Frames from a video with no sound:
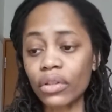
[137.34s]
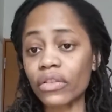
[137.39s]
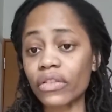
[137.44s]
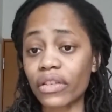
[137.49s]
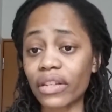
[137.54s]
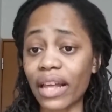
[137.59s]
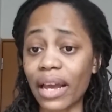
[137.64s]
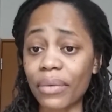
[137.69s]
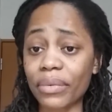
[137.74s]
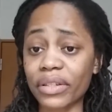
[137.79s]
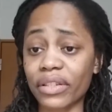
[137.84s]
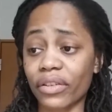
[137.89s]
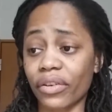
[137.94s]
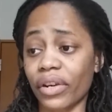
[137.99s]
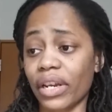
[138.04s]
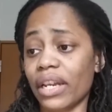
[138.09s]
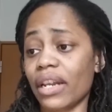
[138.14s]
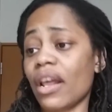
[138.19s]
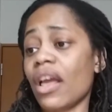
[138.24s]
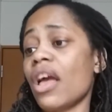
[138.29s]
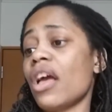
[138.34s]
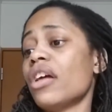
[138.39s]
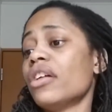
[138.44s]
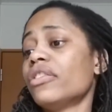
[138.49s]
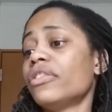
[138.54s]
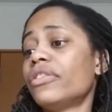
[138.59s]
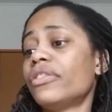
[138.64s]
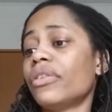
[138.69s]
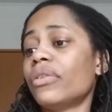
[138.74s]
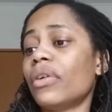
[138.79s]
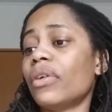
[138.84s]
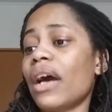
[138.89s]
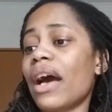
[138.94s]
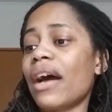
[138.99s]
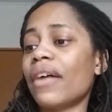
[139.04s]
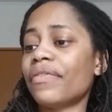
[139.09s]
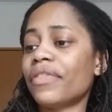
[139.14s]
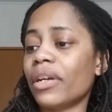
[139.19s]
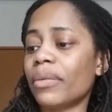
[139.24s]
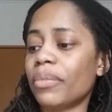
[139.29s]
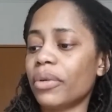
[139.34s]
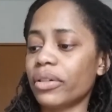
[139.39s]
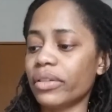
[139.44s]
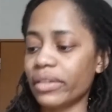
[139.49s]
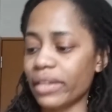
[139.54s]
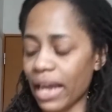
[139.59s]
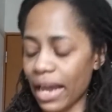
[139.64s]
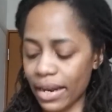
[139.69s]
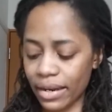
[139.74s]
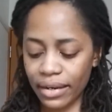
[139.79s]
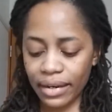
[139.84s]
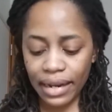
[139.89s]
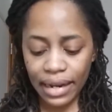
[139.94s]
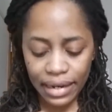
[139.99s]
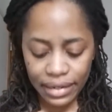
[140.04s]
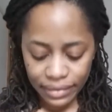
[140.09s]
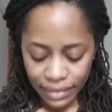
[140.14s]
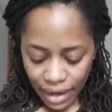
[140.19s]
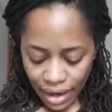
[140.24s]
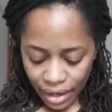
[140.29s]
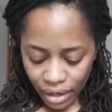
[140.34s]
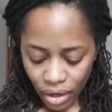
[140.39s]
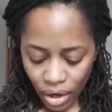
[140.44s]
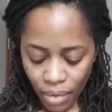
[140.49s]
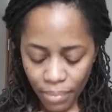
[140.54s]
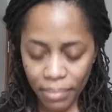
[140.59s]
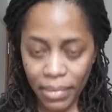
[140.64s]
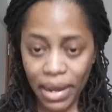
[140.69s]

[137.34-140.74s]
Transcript: So that was great. So after about 10 days, I got